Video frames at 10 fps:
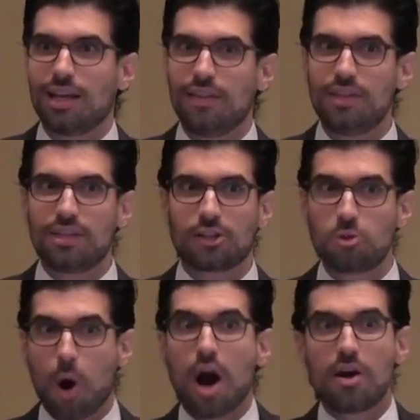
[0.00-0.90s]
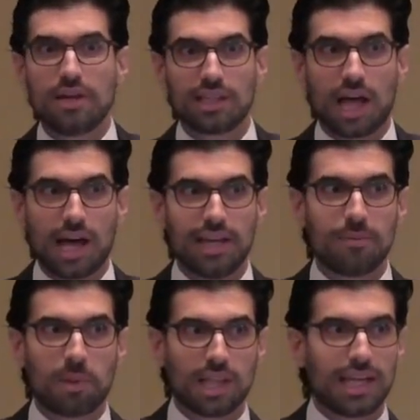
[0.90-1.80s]
And the adults who are in
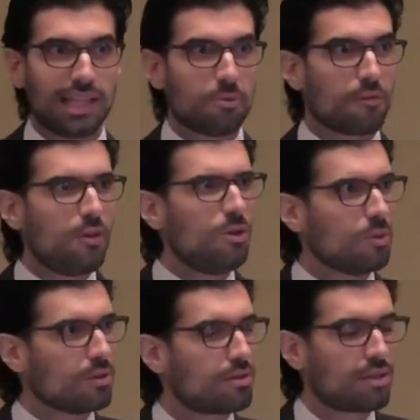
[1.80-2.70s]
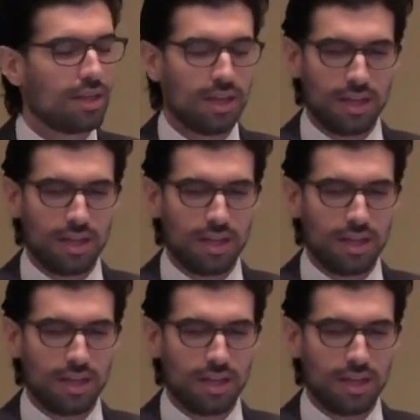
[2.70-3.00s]
line politely refuse.